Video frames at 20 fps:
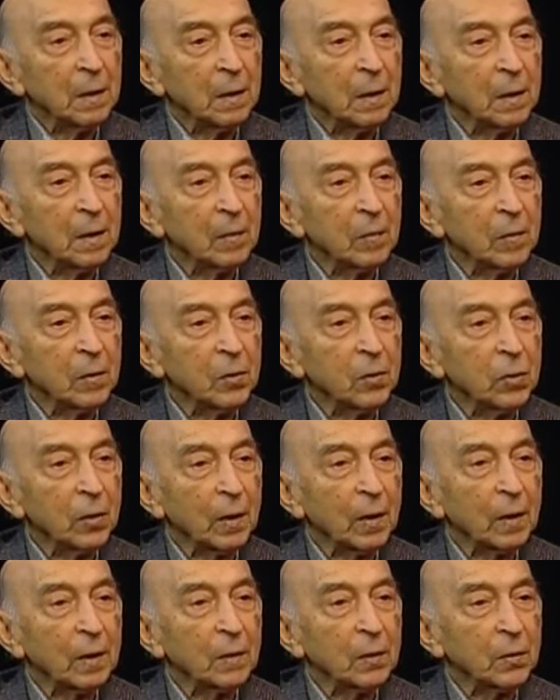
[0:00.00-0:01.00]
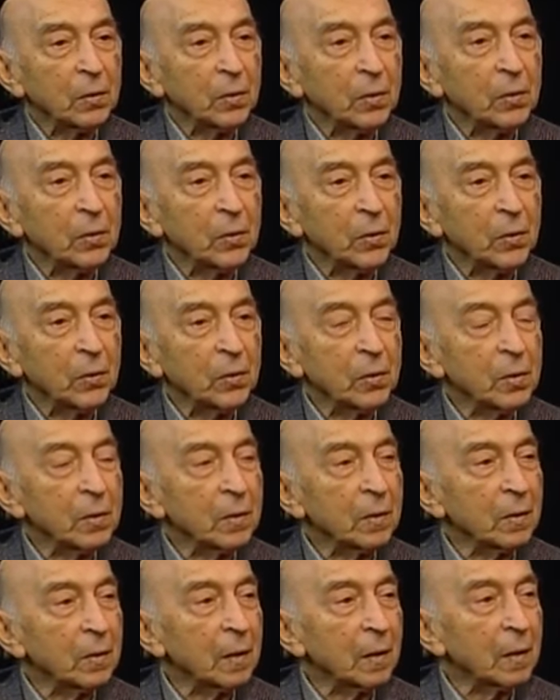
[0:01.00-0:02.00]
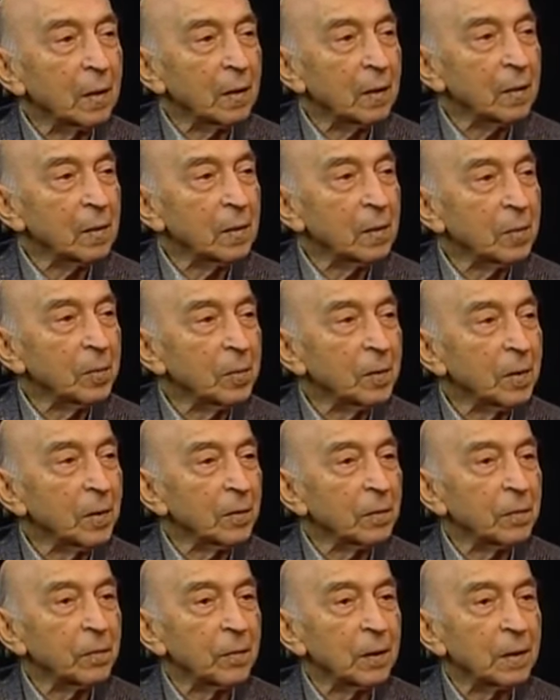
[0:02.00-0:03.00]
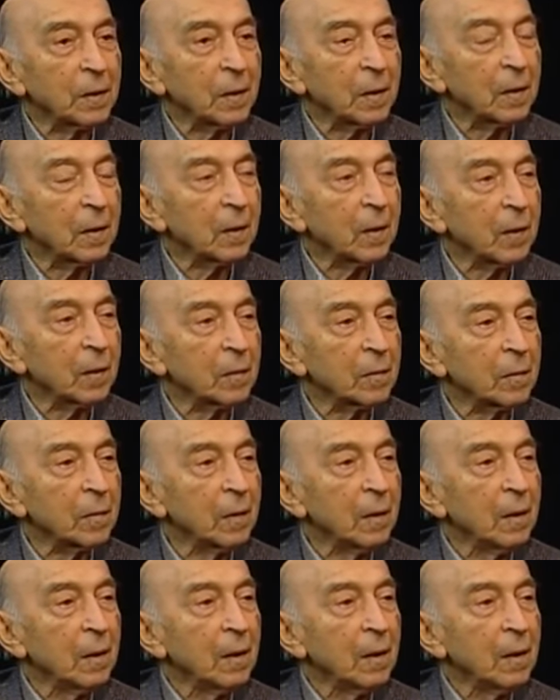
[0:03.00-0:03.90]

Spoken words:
in which I introduced the concept of what I called